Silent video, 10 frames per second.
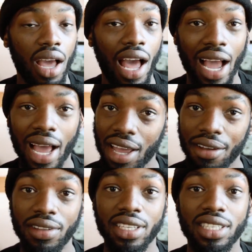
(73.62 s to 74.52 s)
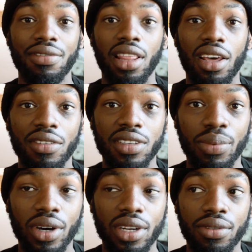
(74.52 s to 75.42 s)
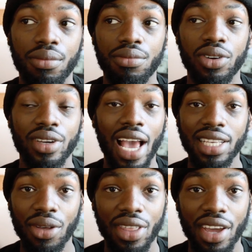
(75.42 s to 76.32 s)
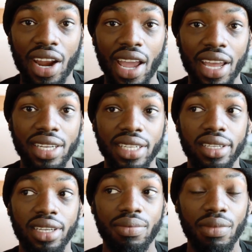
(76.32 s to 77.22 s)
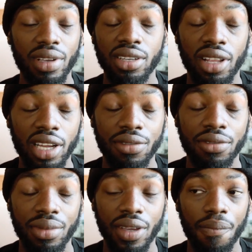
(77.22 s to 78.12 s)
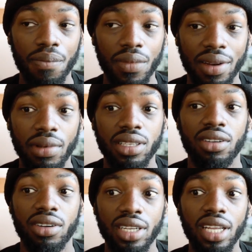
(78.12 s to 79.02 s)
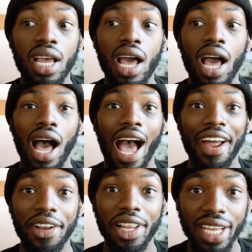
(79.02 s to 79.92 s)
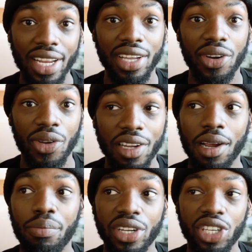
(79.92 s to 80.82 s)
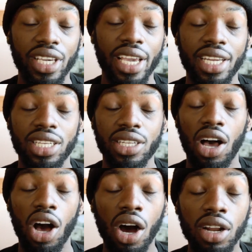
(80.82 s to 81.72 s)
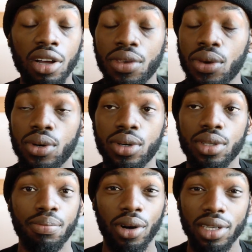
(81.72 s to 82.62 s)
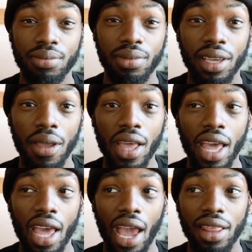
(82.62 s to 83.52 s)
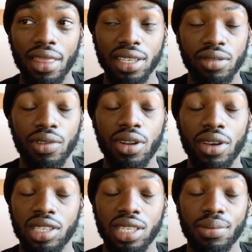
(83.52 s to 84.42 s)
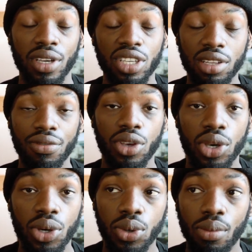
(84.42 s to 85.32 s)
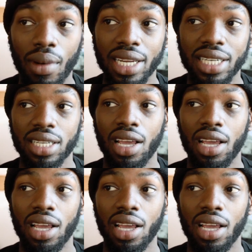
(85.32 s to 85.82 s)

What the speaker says: I receive a lot of support from you guys out there, and it means a lot for me. It means a lot. I really, really appreciate all of you who support me, and this video is especially for you. But